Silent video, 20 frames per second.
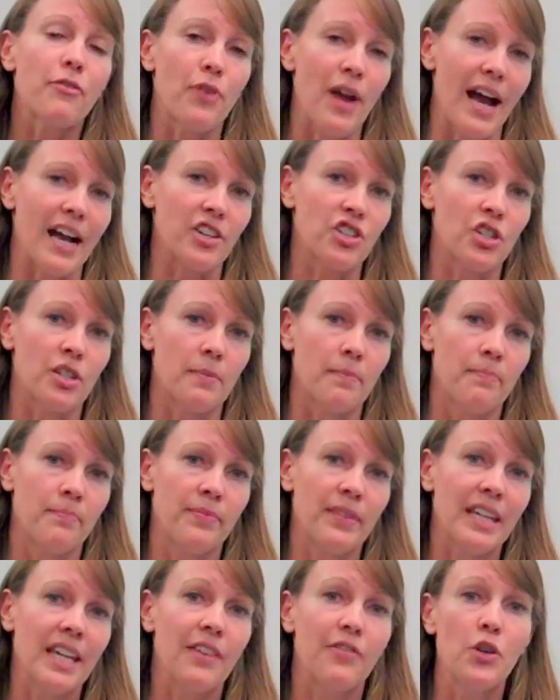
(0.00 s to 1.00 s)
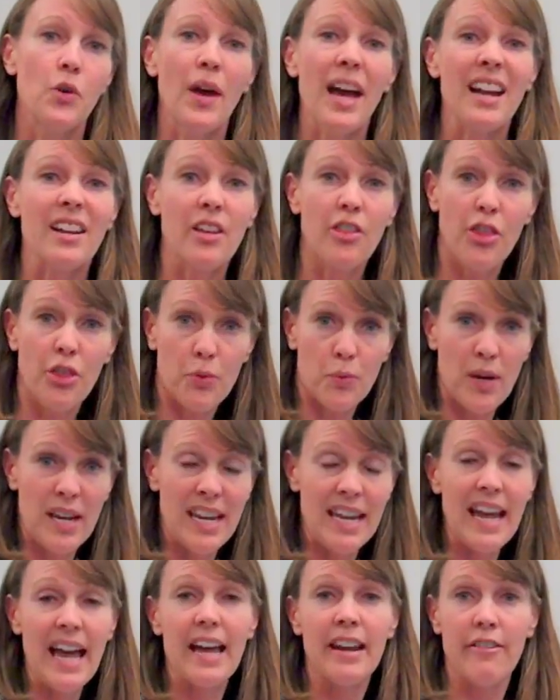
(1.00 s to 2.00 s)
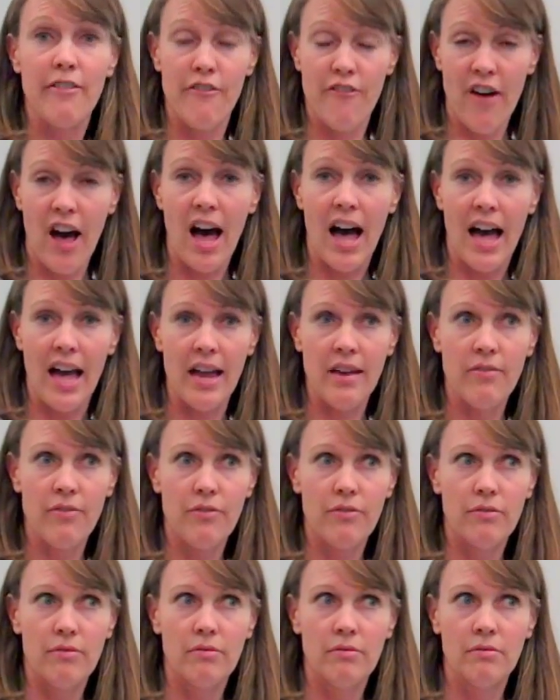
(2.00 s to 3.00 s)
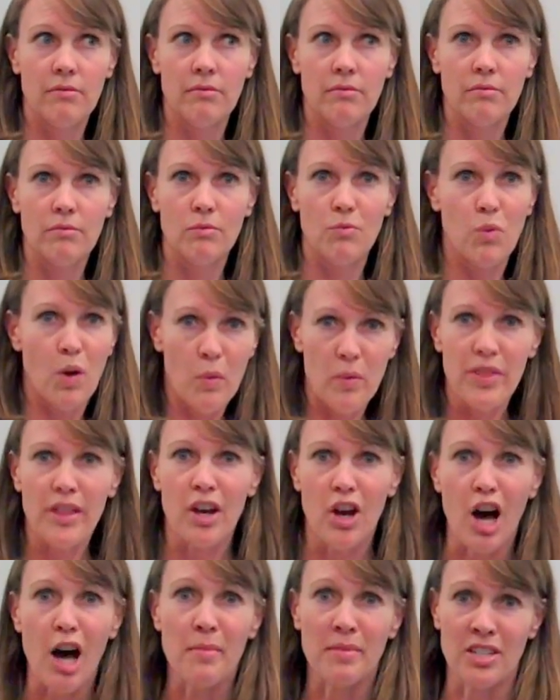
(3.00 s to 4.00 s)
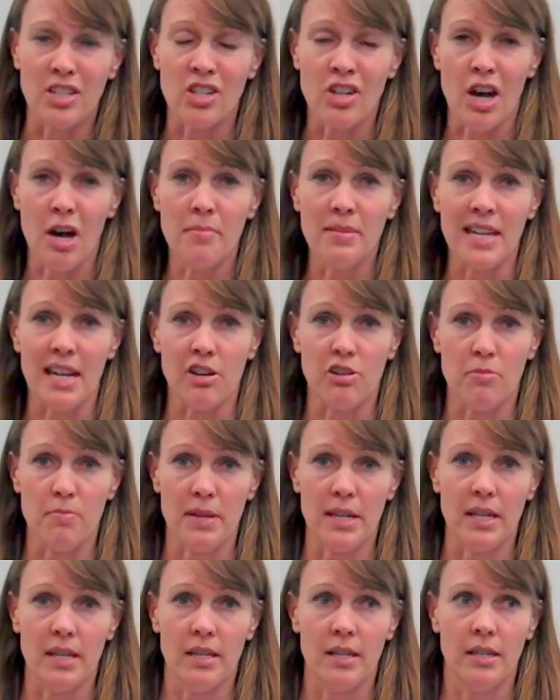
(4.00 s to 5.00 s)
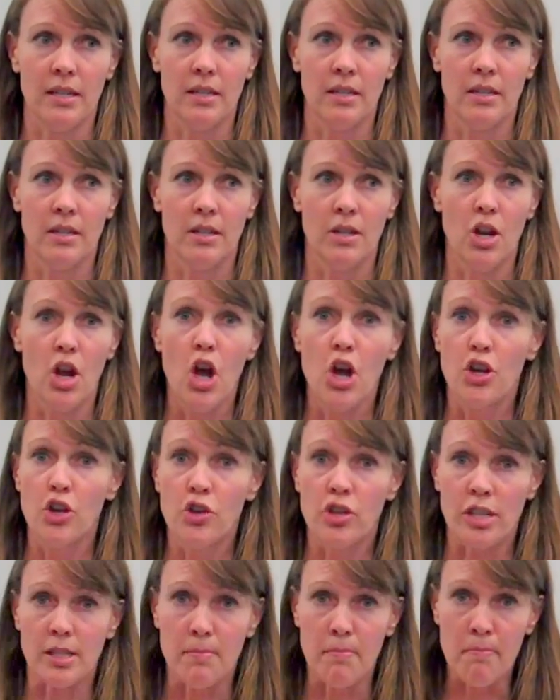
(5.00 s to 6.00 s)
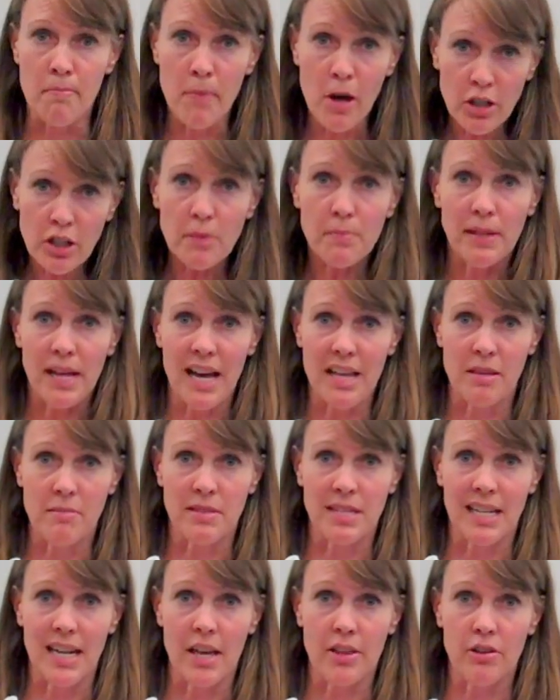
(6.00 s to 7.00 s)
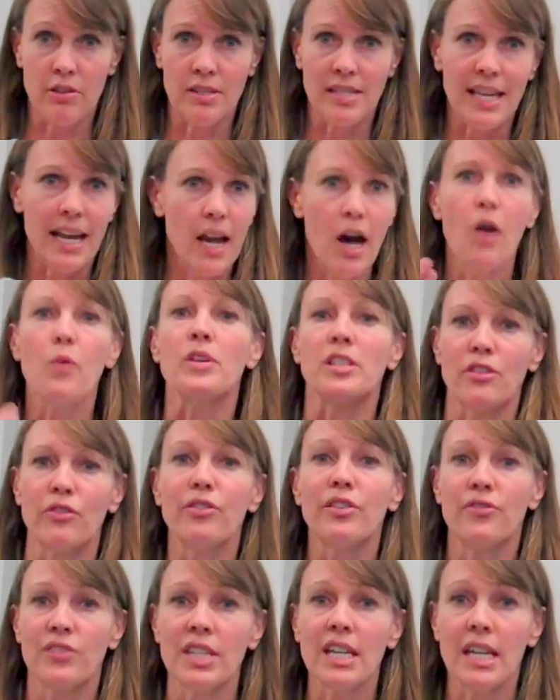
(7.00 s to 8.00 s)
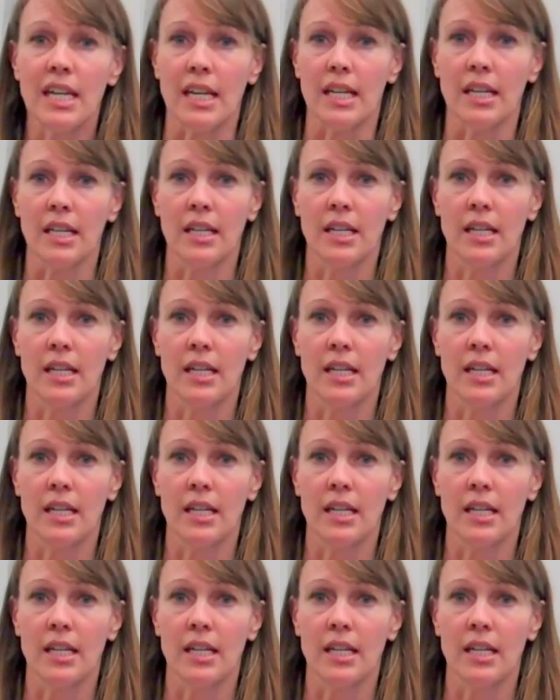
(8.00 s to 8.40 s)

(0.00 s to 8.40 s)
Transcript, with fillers: a fraction. If you had a 3 and a 5, what would the common denominator be? You just multiply them together and say, oh, it's 15.